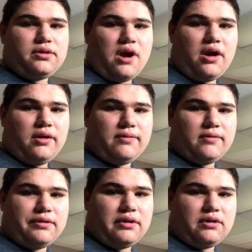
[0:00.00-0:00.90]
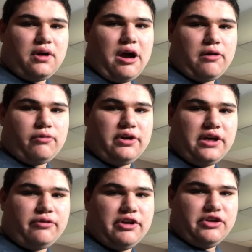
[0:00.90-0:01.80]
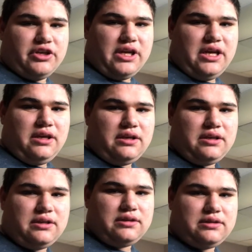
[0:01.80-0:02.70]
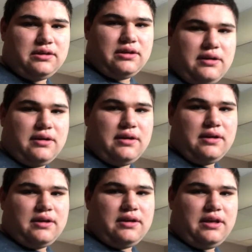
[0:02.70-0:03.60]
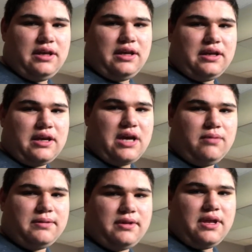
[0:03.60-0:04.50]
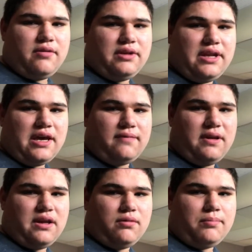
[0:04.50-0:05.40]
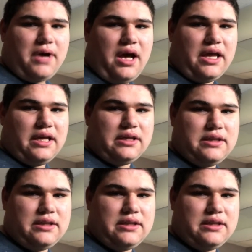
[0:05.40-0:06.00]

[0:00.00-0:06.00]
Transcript: Sorry if it was a little awkward and cringy. And I hope to see you in the next video. Bye.